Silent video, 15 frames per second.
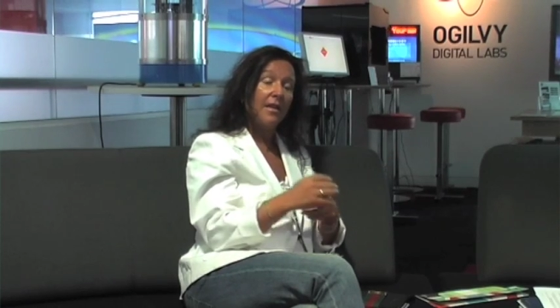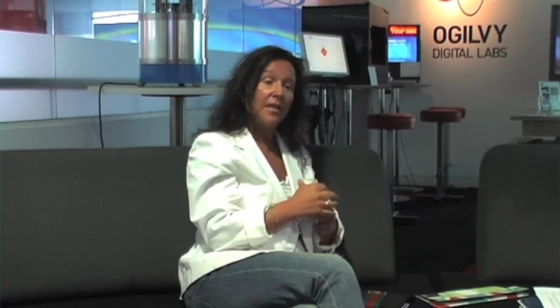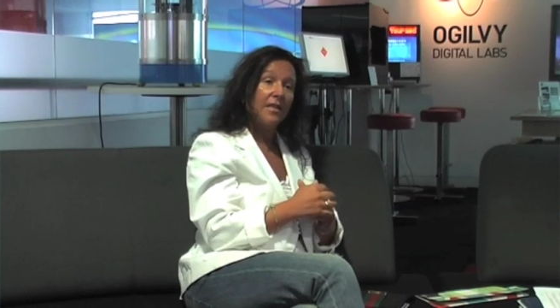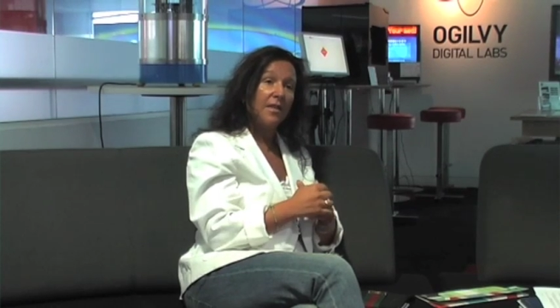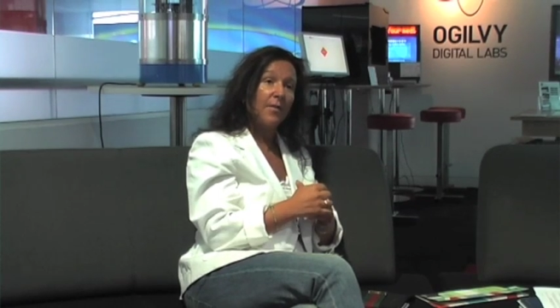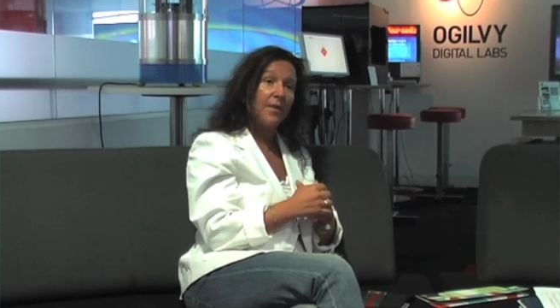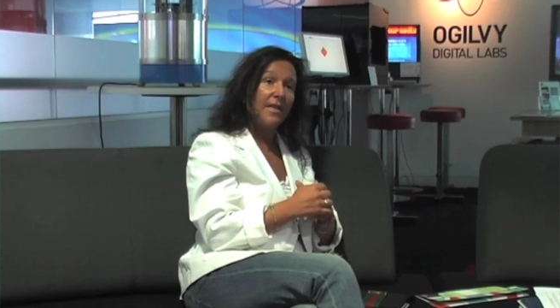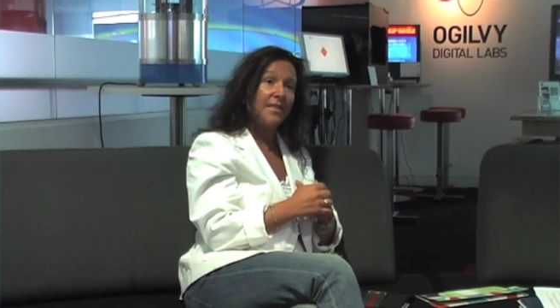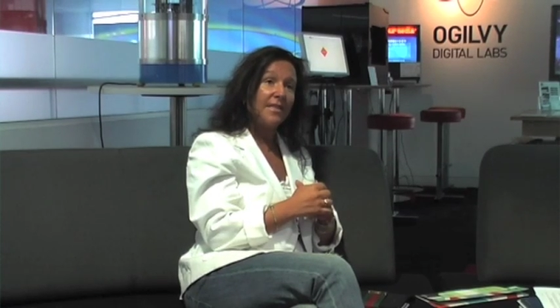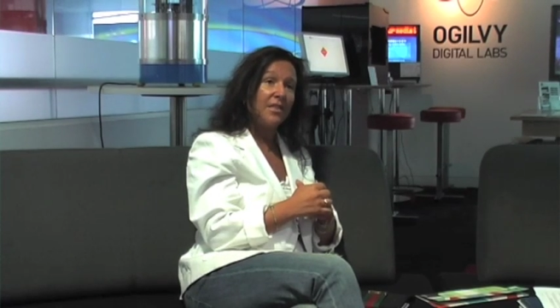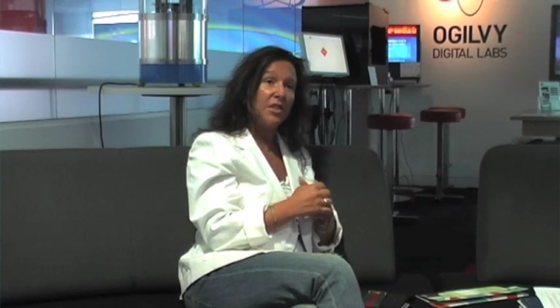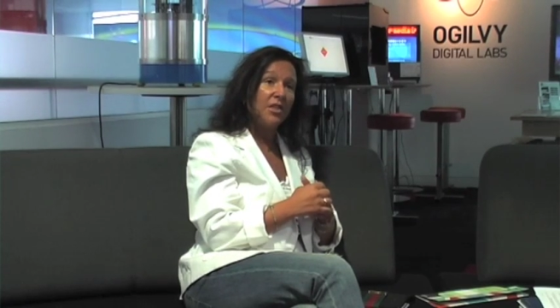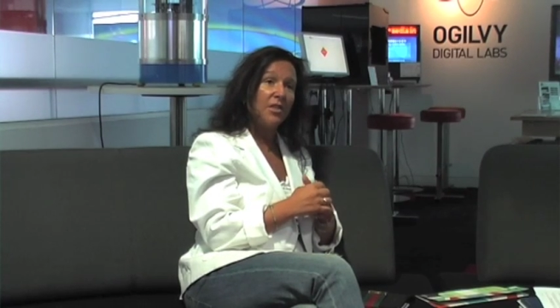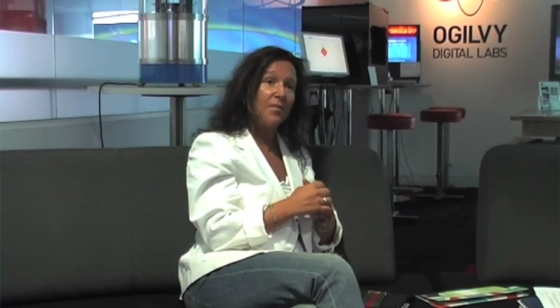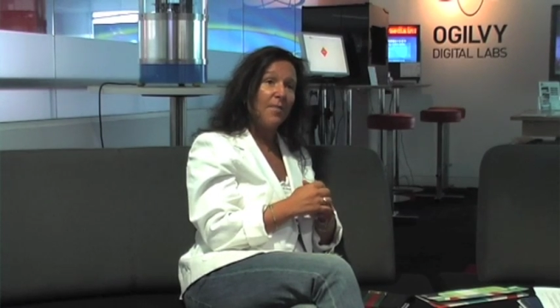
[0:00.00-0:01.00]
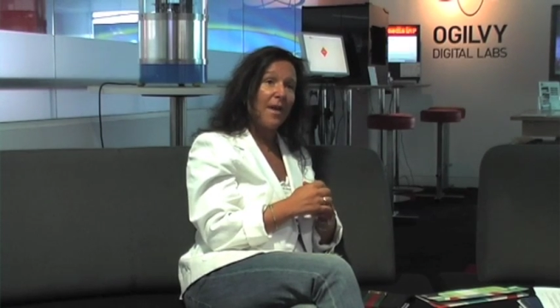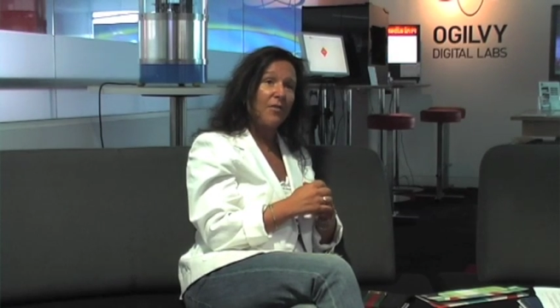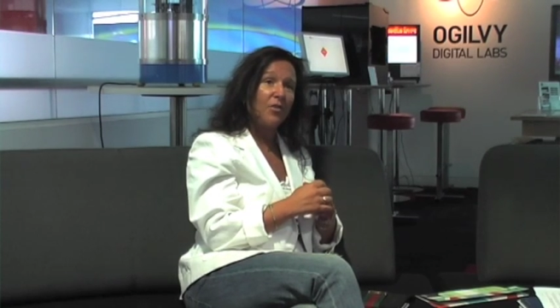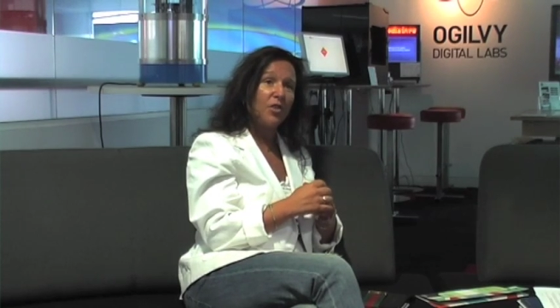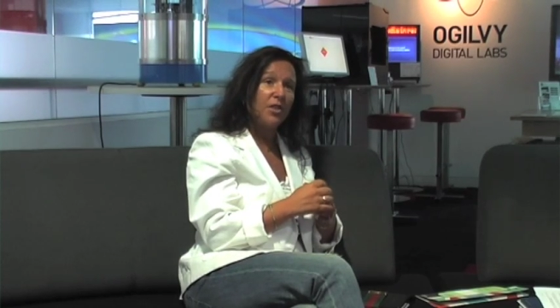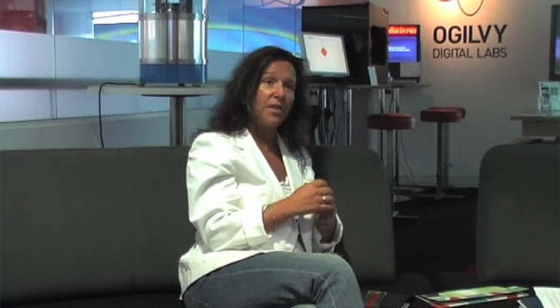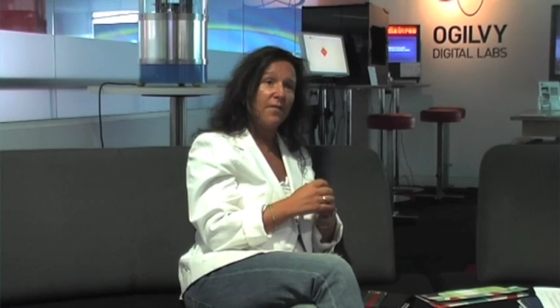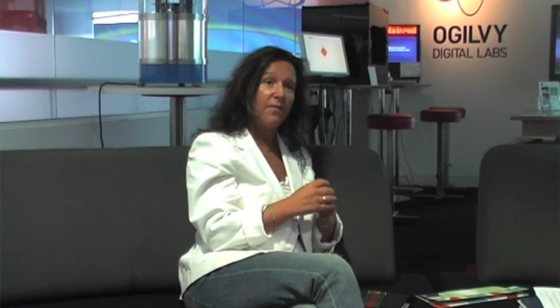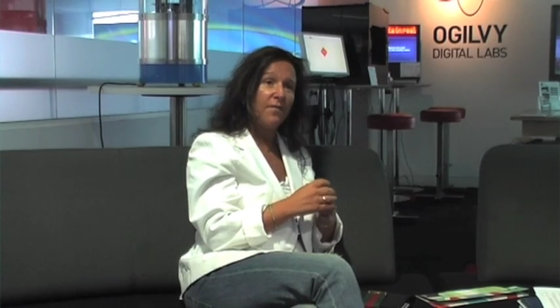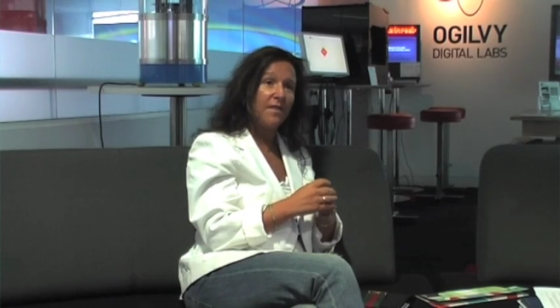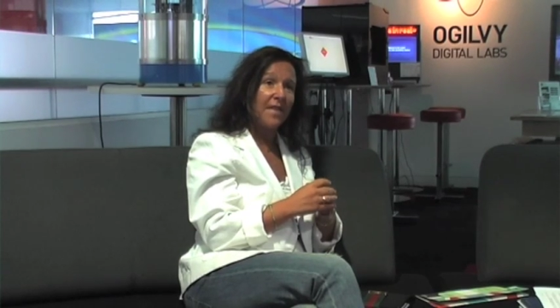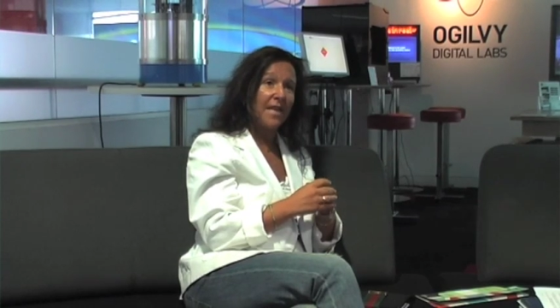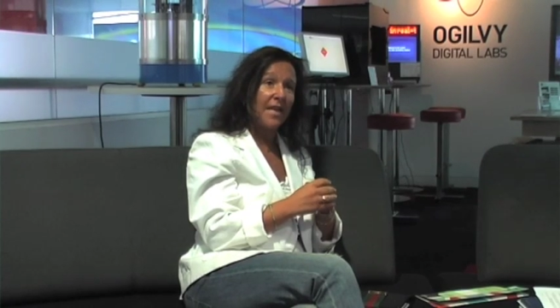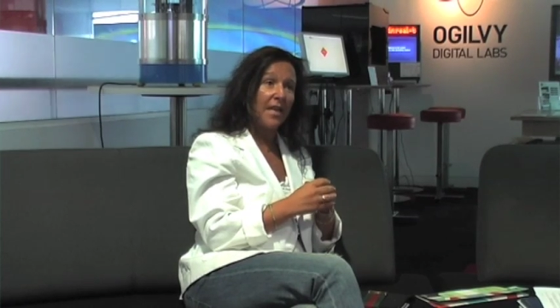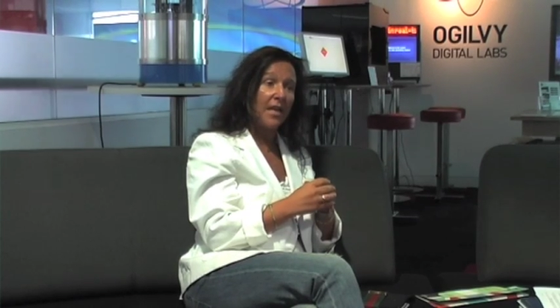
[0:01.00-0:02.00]
So it's just about
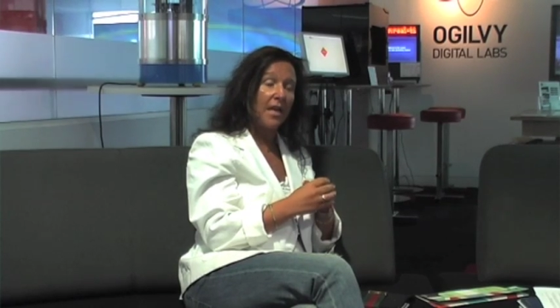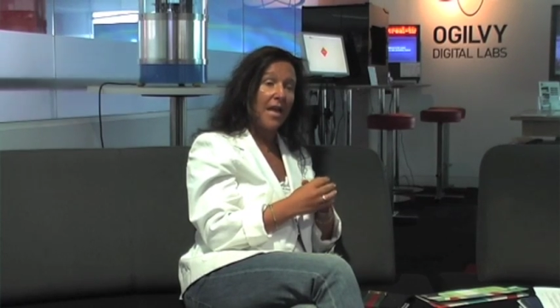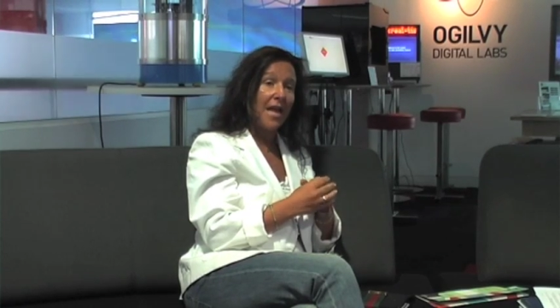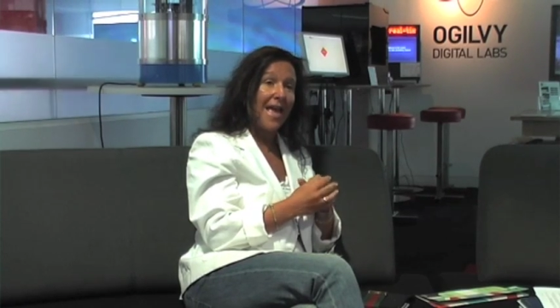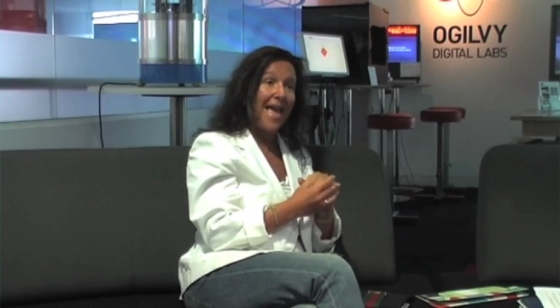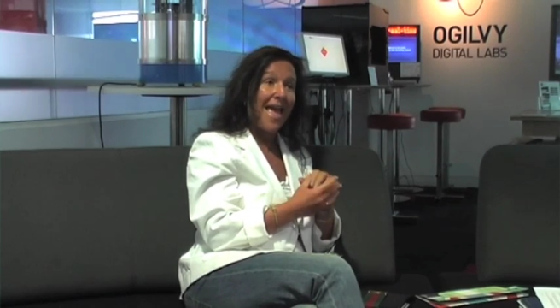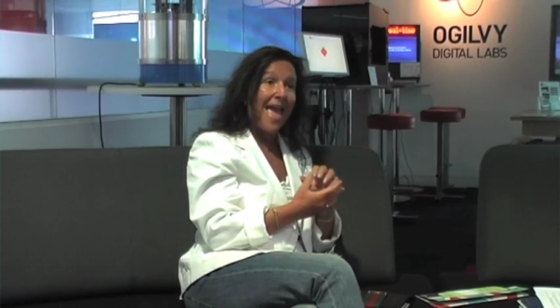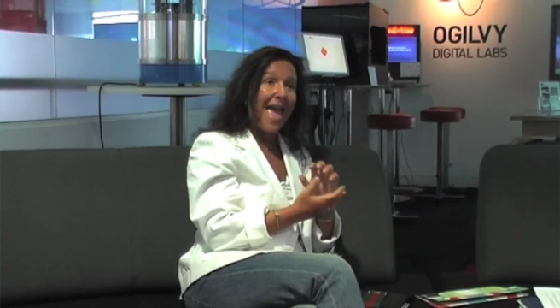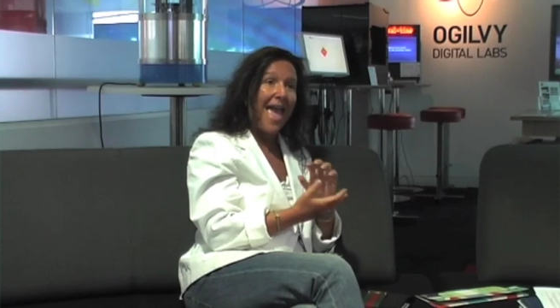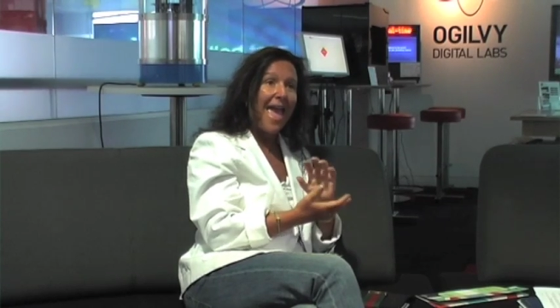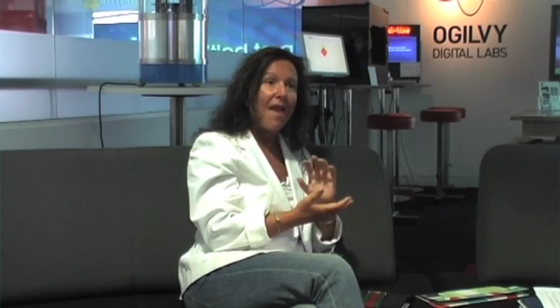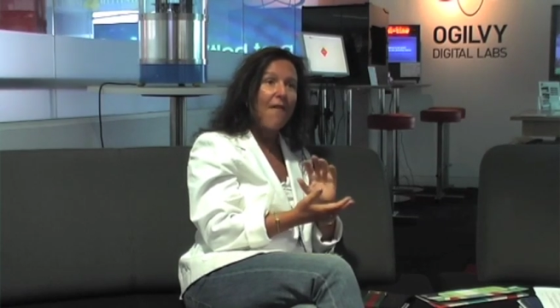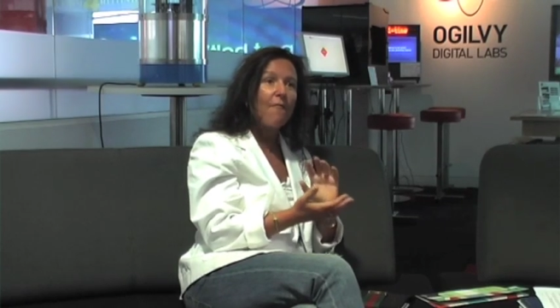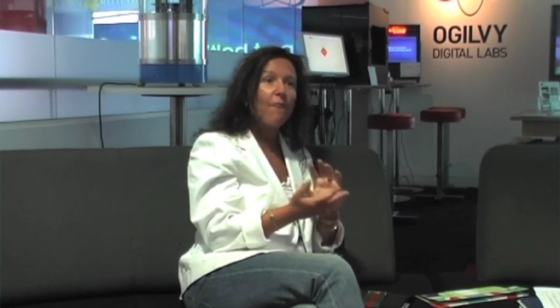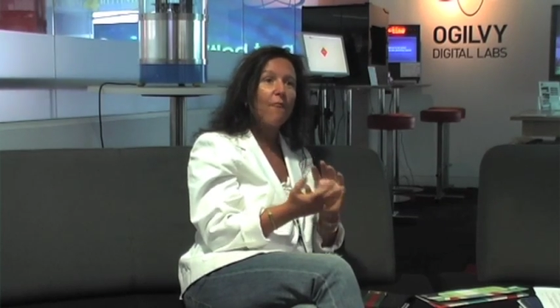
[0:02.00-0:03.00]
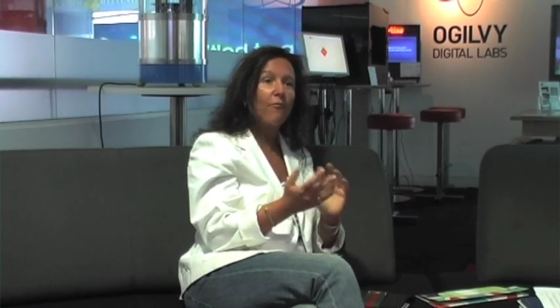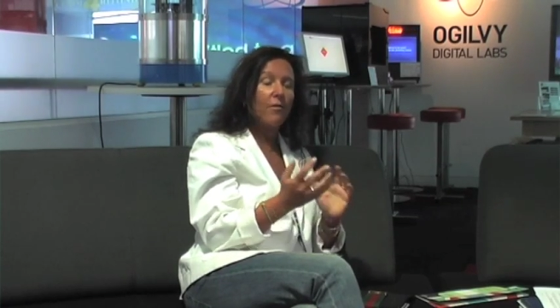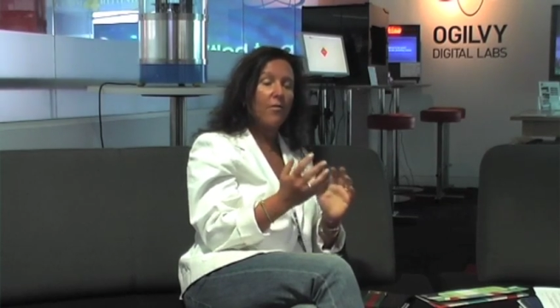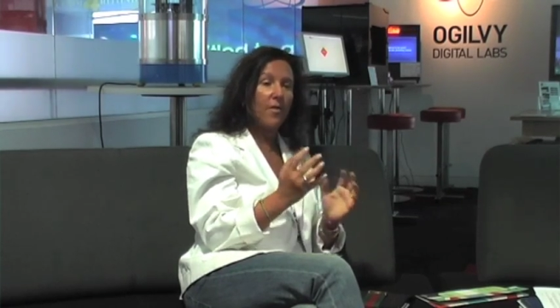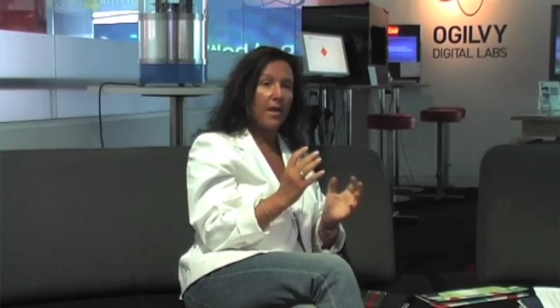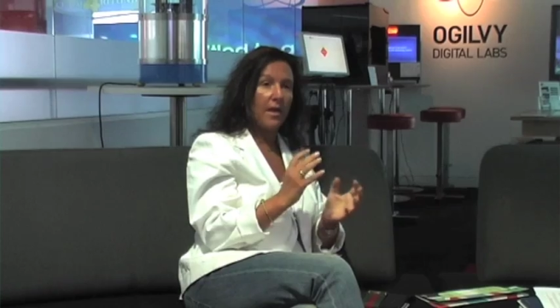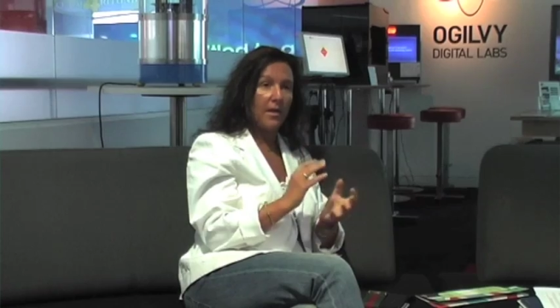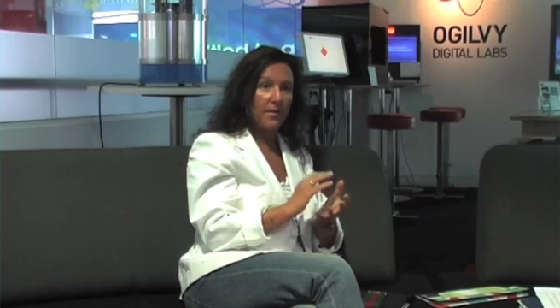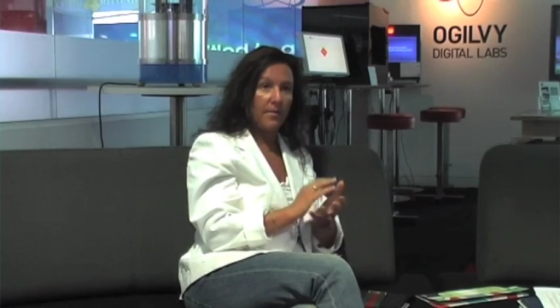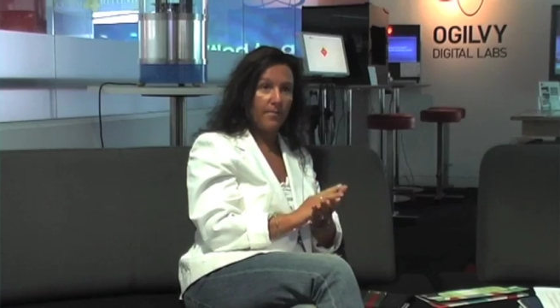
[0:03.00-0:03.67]
shifting everything.